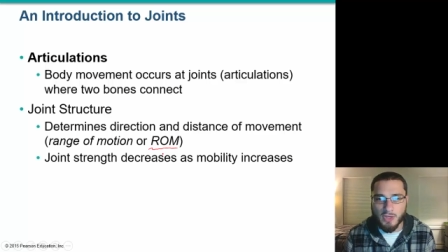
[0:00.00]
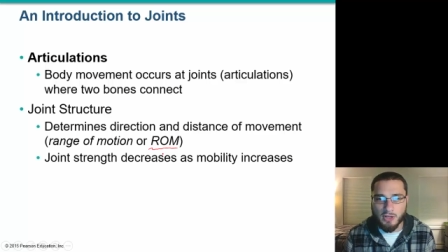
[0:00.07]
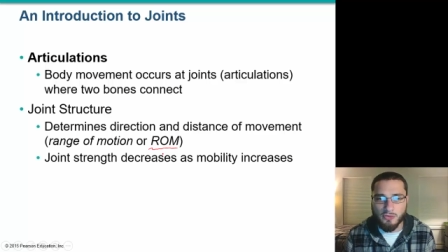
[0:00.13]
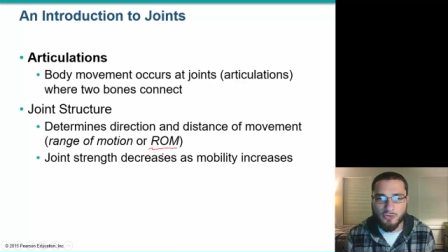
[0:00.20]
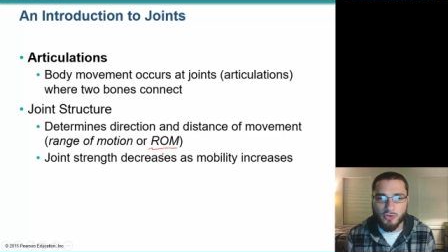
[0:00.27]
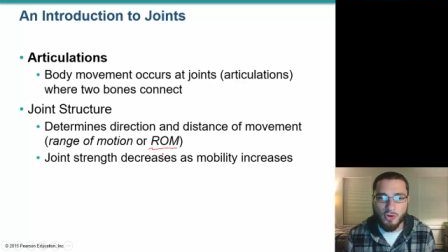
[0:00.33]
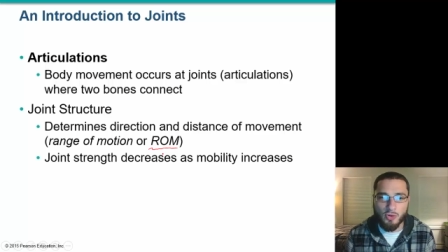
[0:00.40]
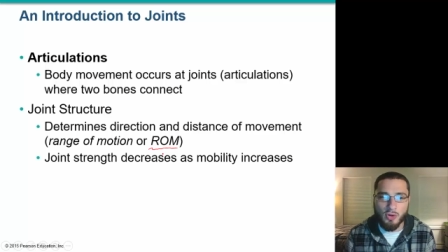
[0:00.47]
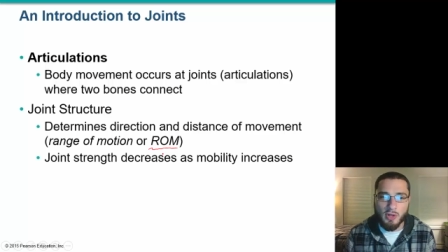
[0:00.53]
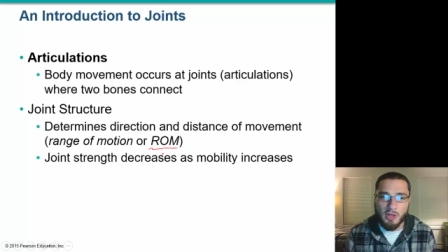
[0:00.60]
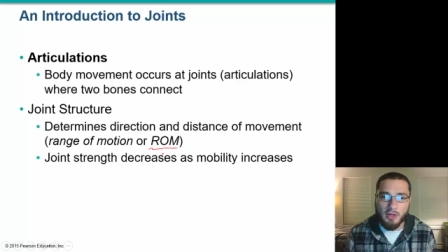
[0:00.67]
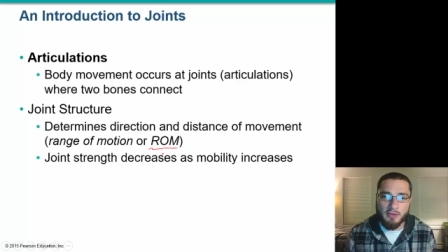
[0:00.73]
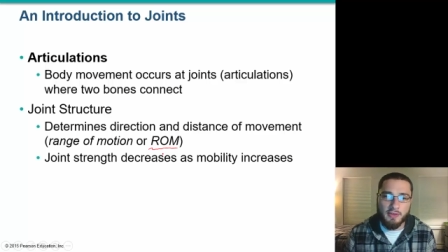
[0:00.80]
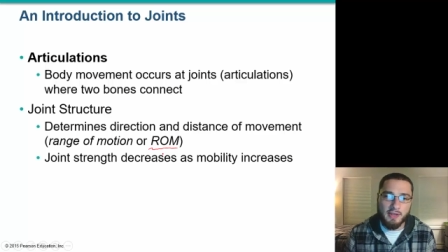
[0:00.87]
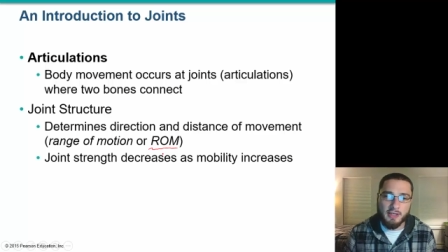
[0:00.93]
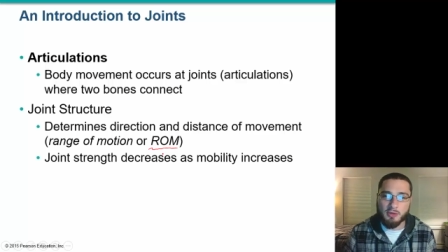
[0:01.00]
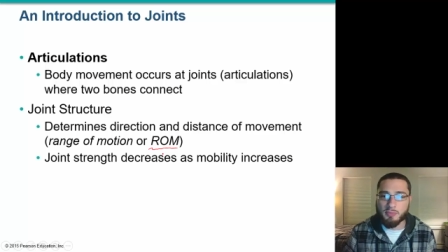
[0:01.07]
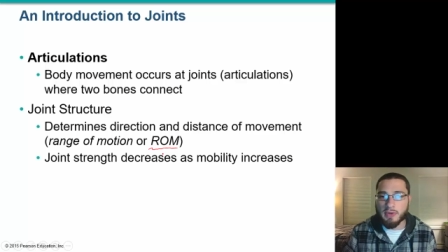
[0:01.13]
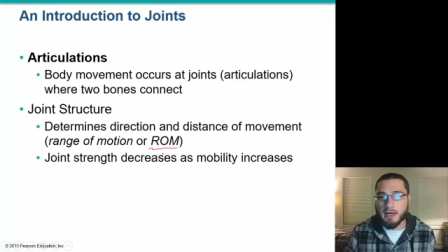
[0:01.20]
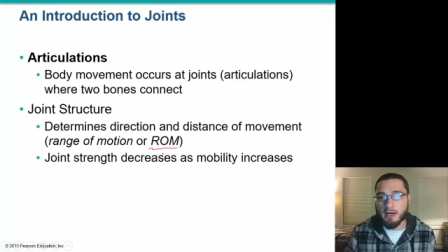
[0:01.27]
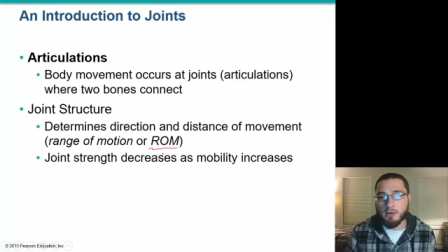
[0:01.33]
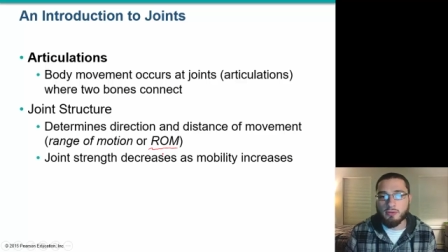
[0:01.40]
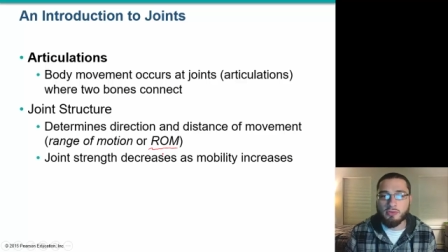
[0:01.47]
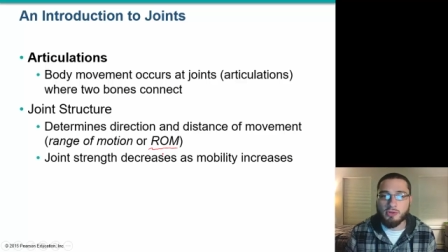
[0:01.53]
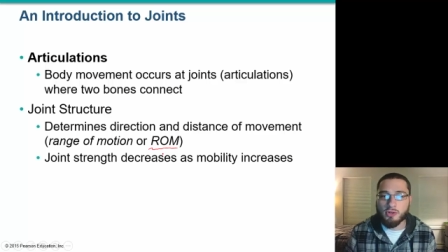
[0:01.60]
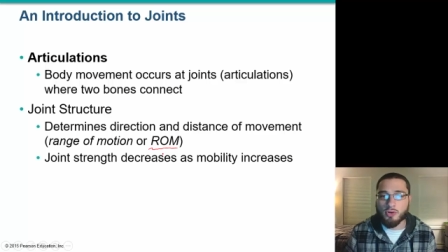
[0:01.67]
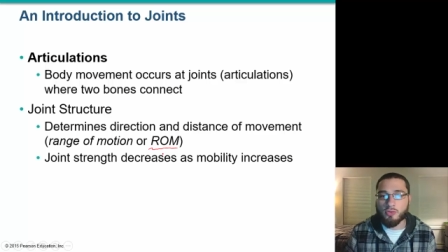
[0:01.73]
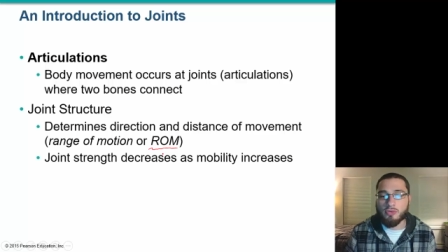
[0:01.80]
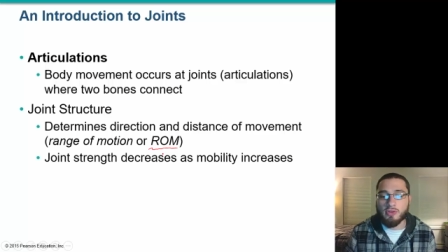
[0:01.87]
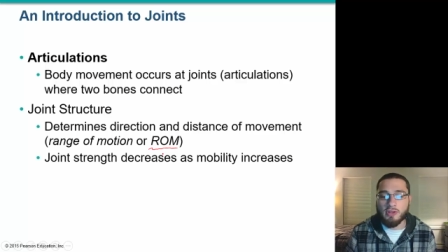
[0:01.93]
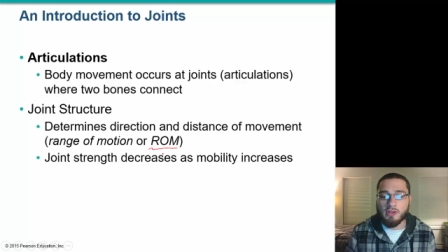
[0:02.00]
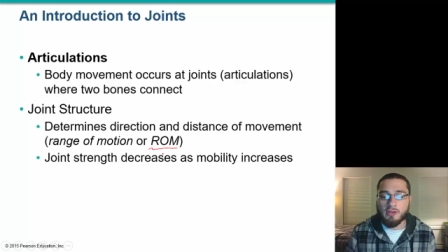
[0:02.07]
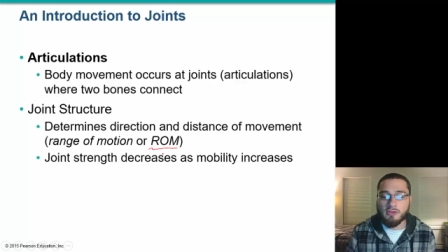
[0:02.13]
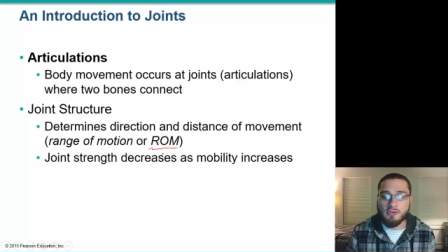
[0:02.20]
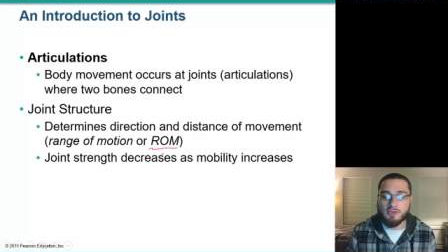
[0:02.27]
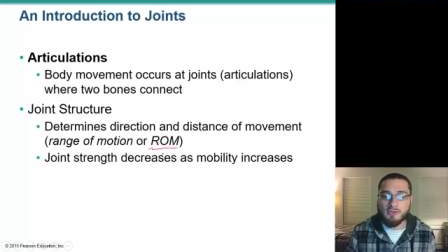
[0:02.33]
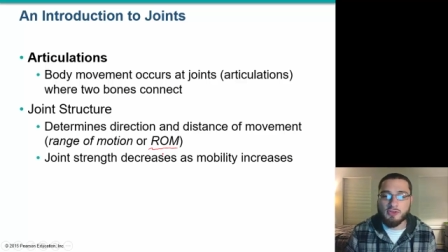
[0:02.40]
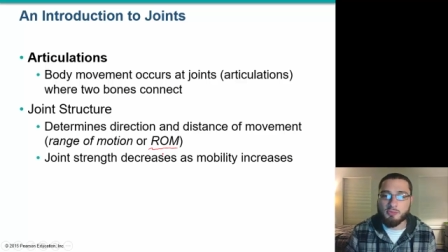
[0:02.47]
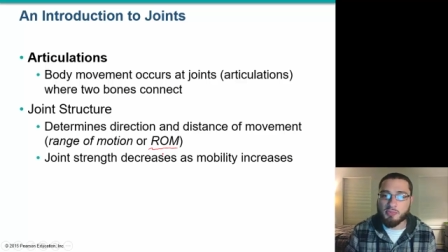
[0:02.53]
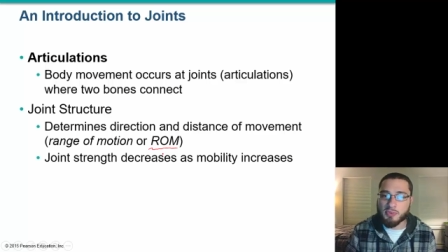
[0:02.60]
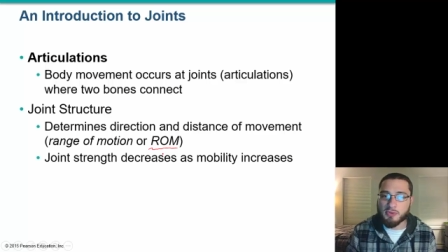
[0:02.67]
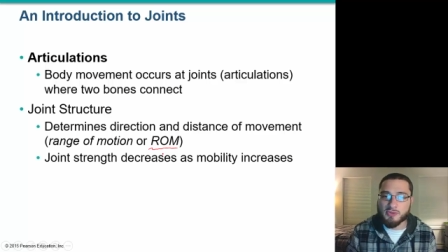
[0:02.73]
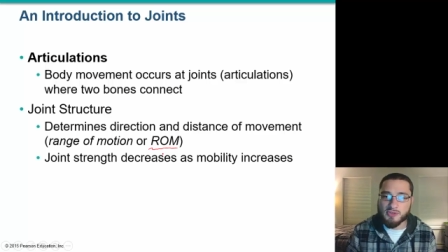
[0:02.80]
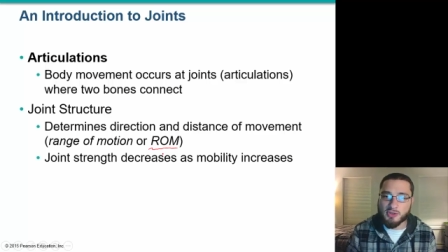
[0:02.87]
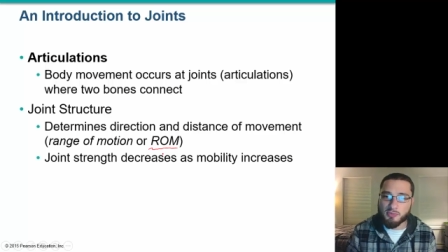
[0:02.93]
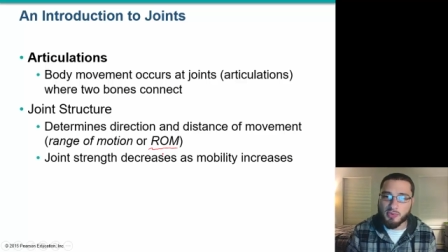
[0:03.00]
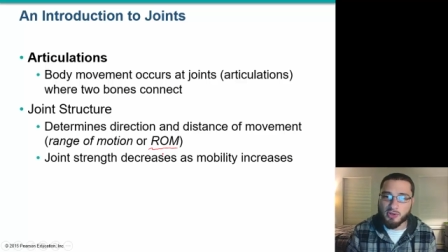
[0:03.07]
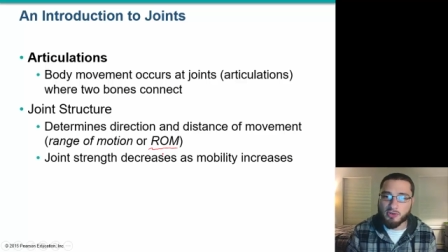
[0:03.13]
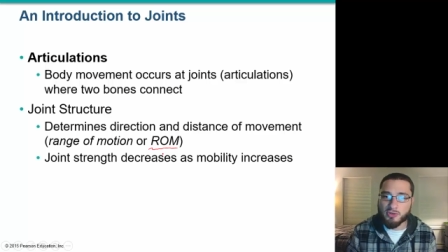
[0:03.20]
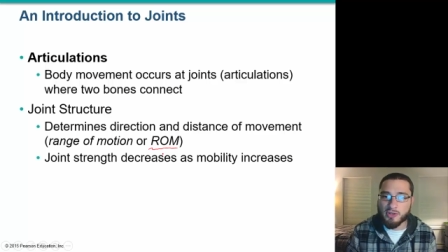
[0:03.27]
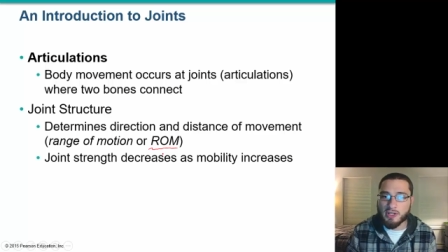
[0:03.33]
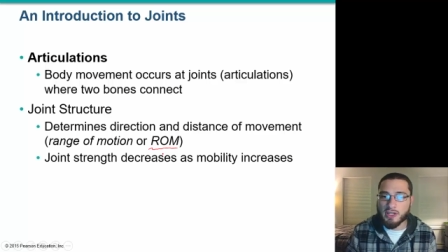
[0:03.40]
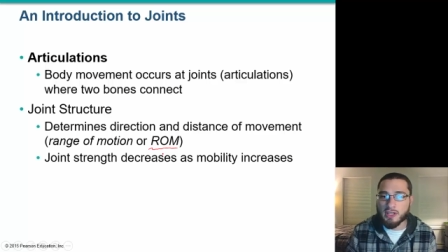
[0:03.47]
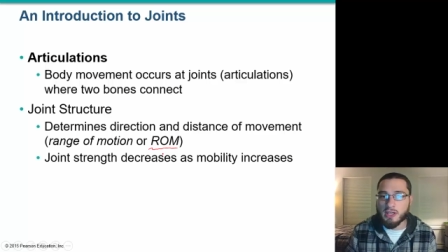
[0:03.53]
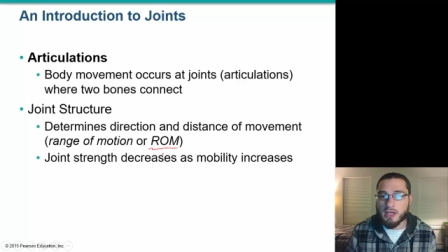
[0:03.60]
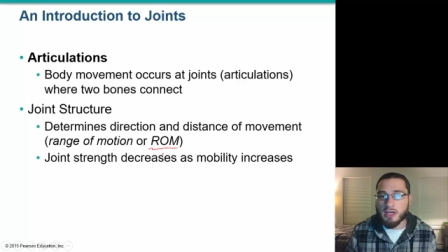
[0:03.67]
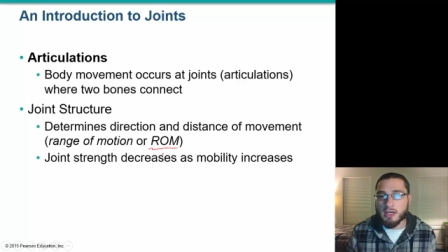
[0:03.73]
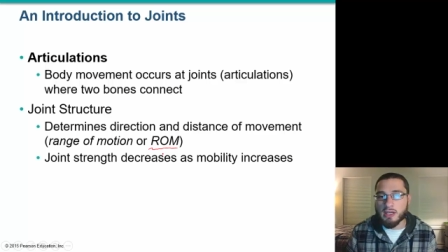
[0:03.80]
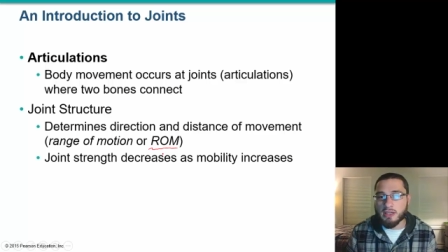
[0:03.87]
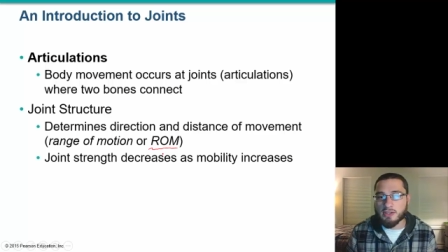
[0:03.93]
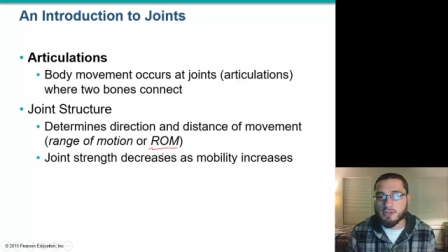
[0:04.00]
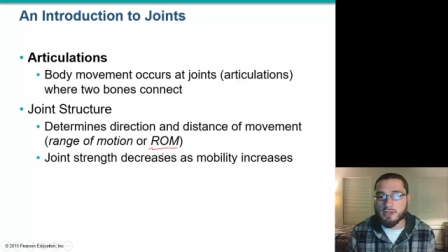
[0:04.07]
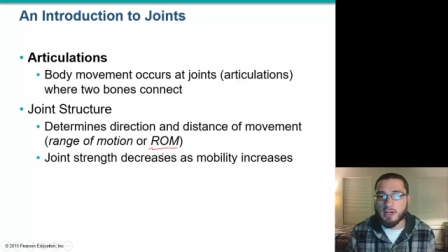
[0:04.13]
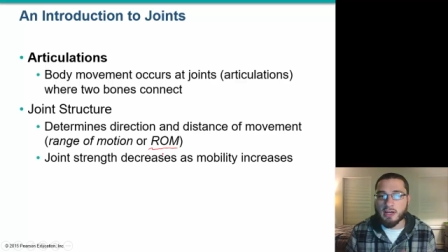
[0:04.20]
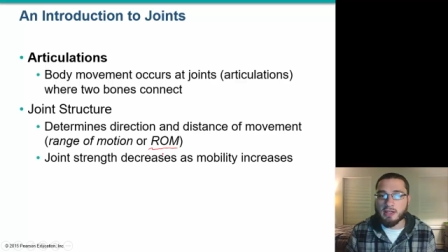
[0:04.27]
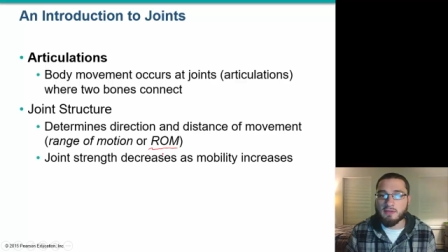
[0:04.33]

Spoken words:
So think about, the stability is